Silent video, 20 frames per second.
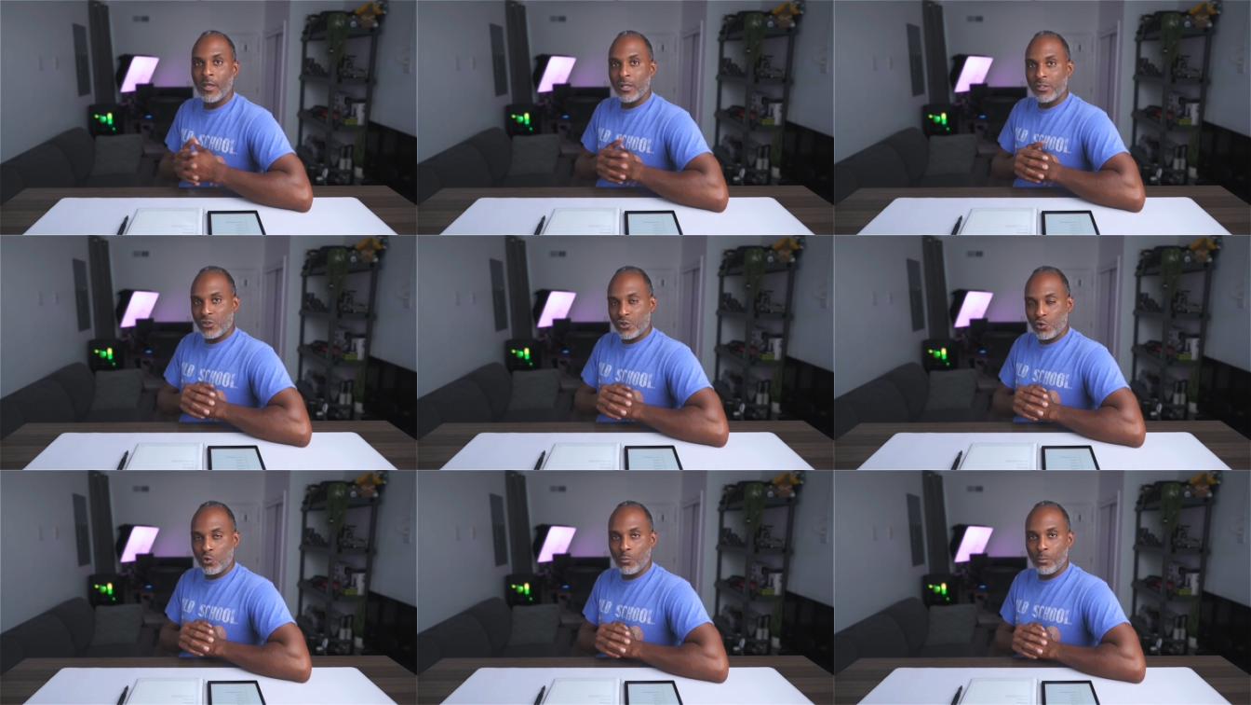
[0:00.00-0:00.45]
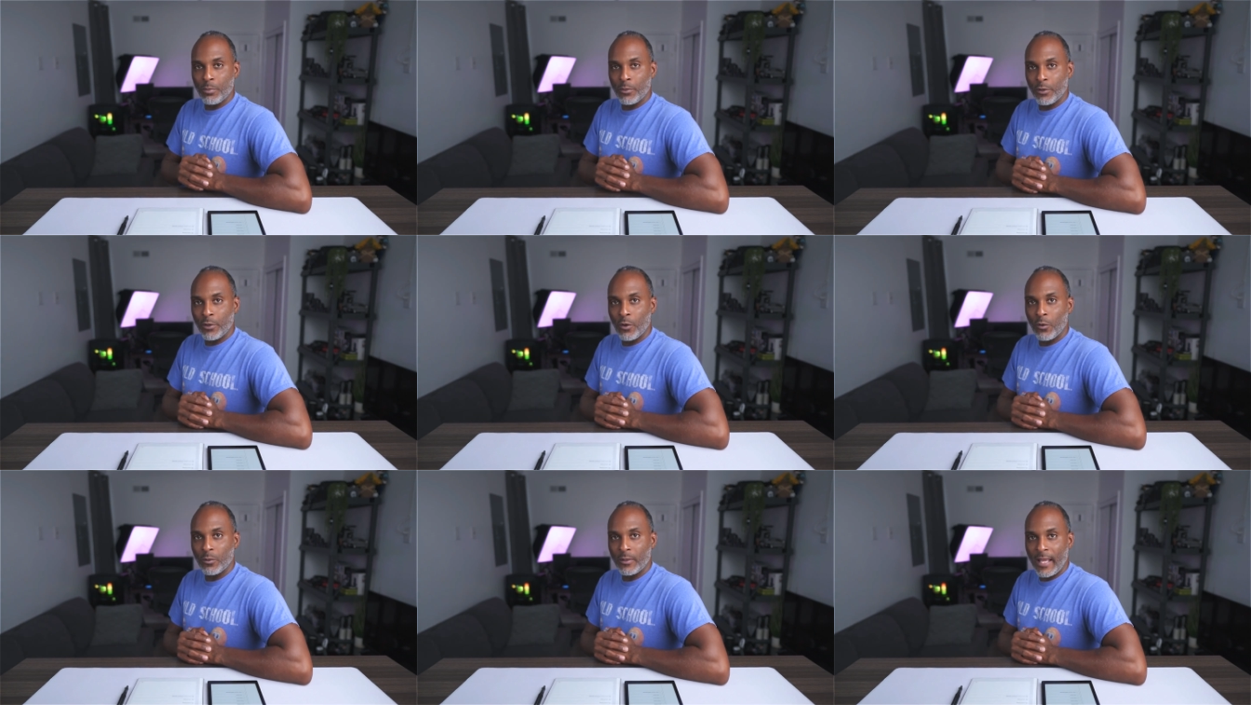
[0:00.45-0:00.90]

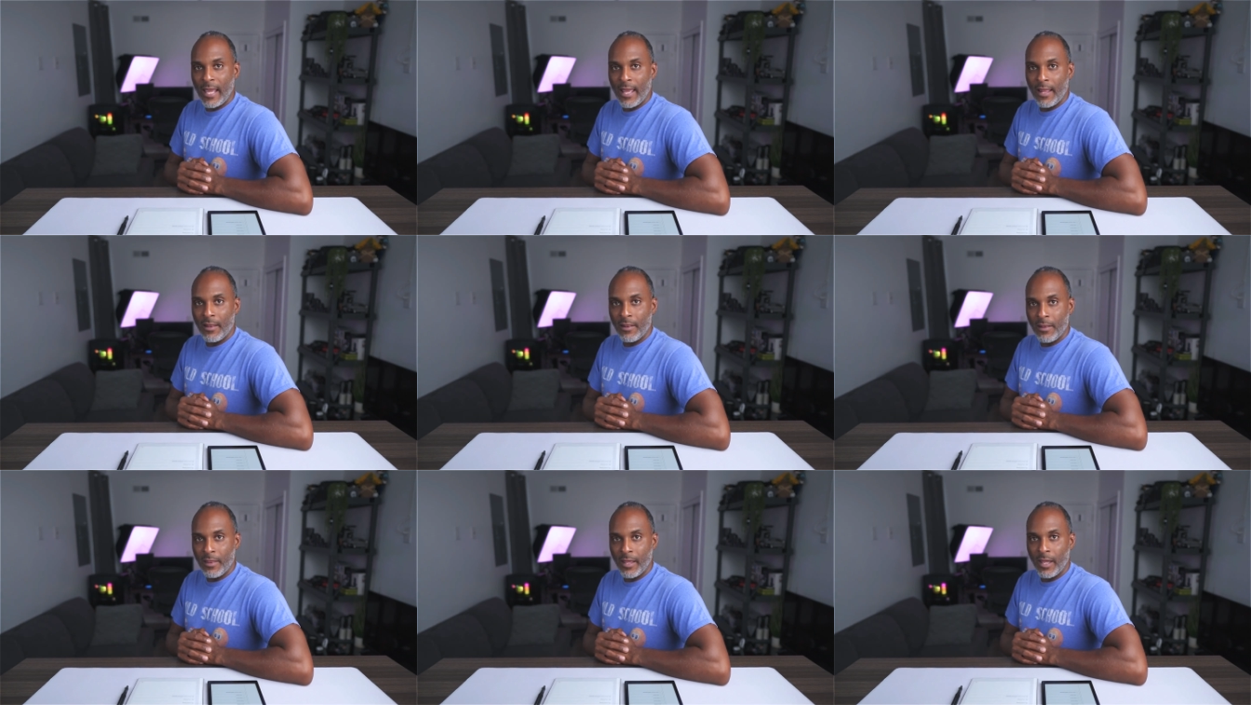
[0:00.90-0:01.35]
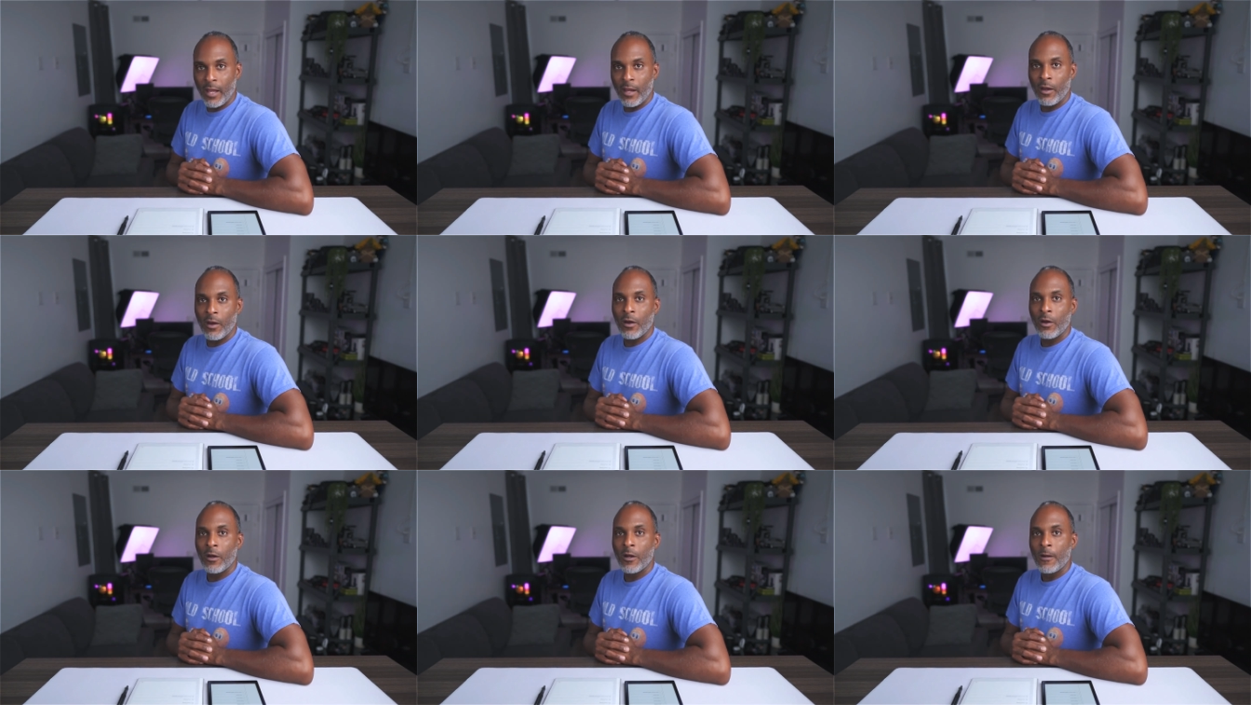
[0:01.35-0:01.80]
Supernote and
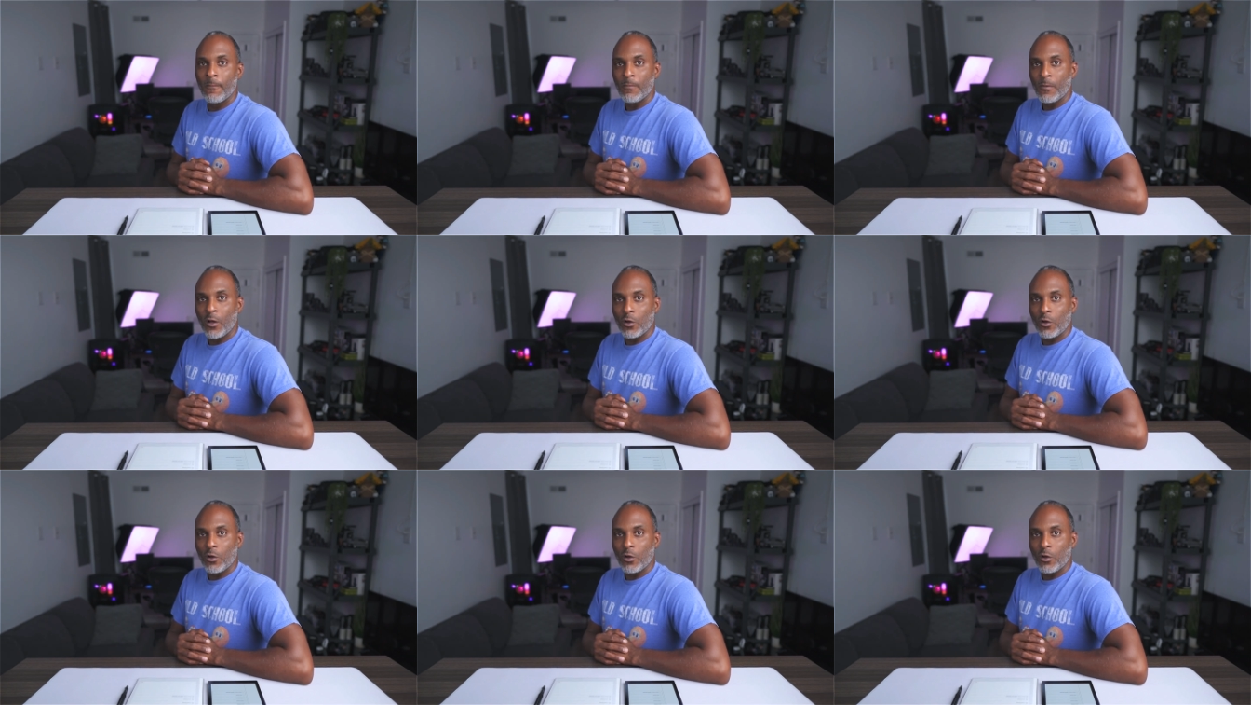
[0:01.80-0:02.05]
their